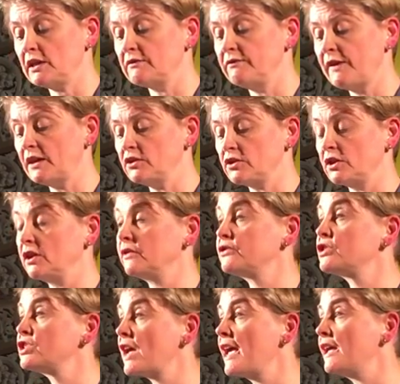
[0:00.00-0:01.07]
Convention of
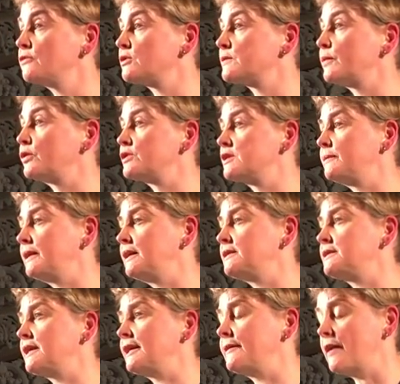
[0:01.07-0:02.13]
shared
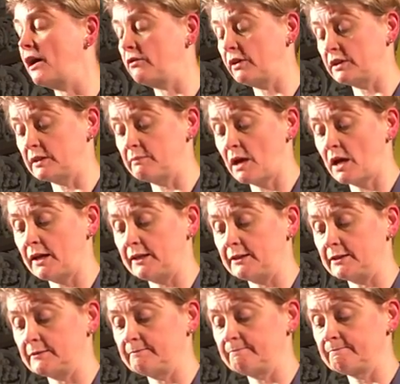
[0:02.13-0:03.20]
responsibility are
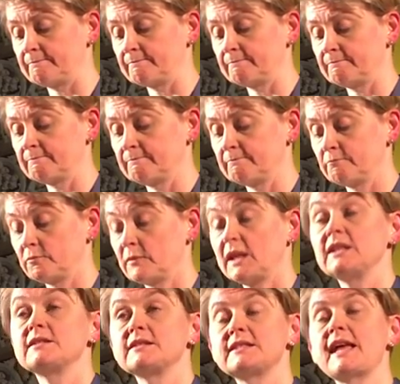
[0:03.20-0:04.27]
undermined.
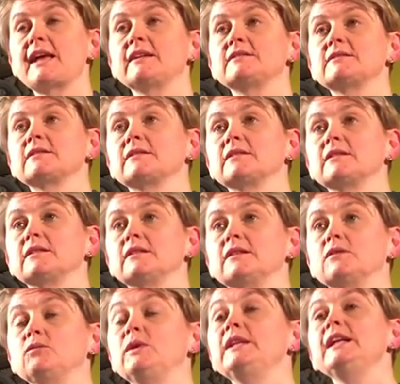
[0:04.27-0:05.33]
Instead,
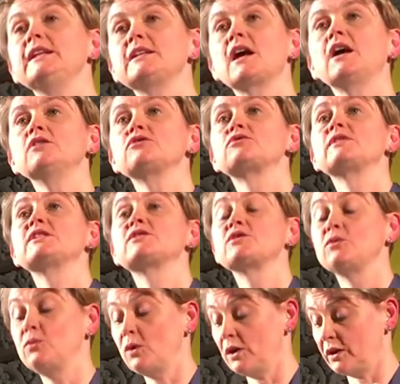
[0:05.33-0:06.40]
we need countries
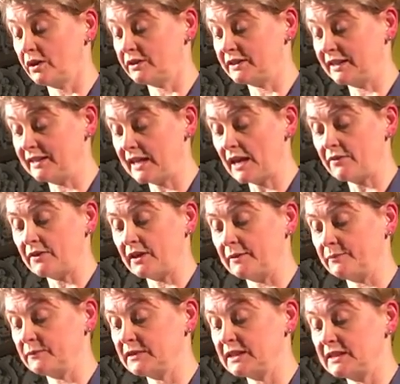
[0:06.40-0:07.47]
to work together
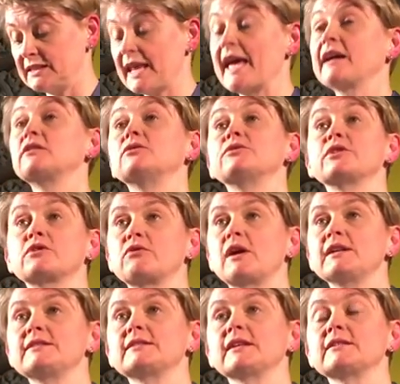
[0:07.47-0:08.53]
to tackle the
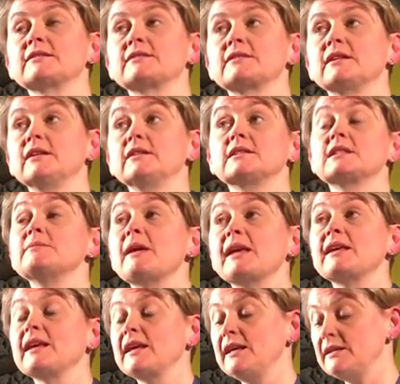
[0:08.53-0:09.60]
crisis, to
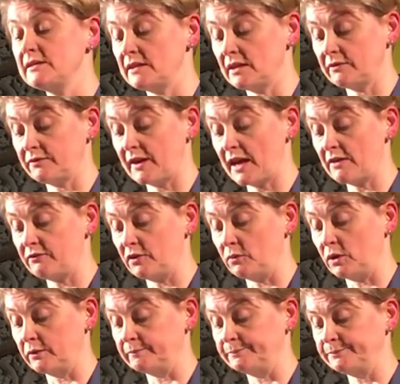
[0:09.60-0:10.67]
make it easier for
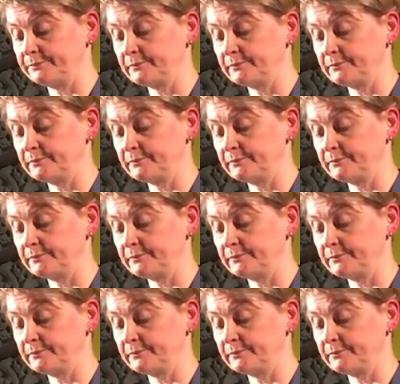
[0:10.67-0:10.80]
everyone.